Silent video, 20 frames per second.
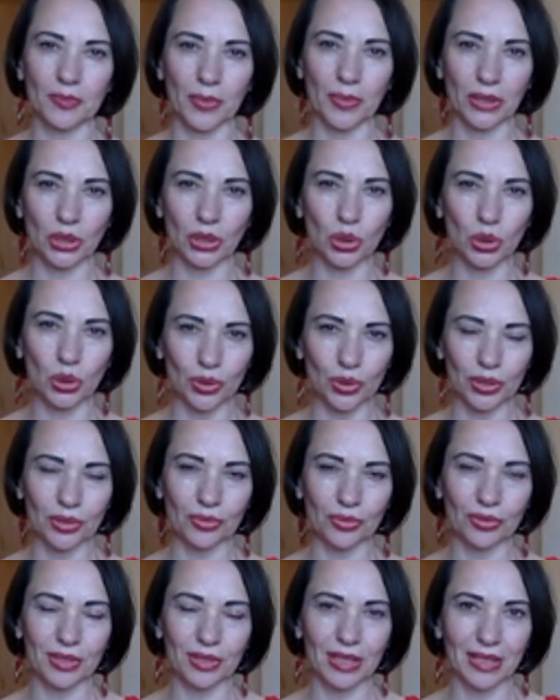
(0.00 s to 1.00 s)
but not the
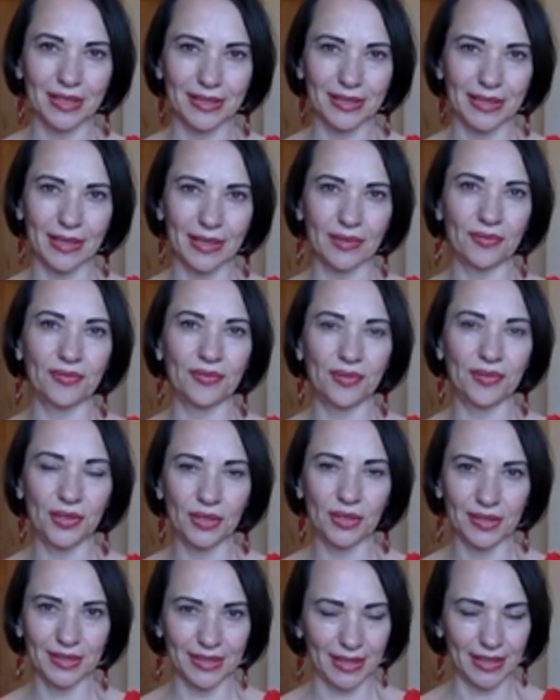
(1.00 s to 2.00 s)
results they
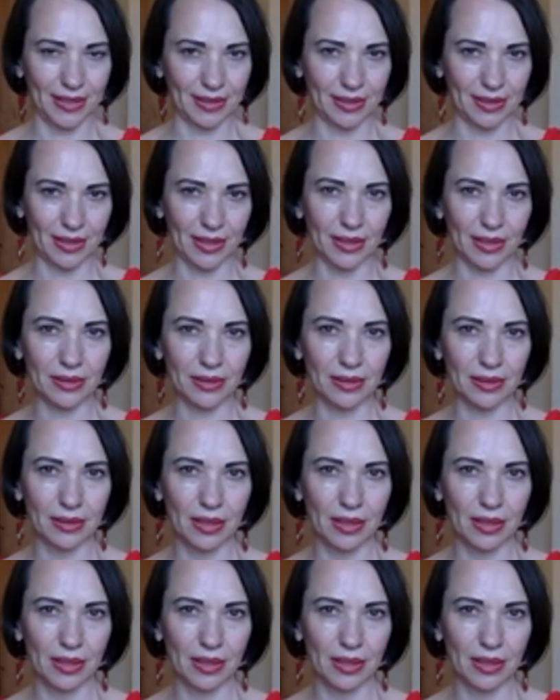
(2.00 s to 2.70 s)
feel they can get.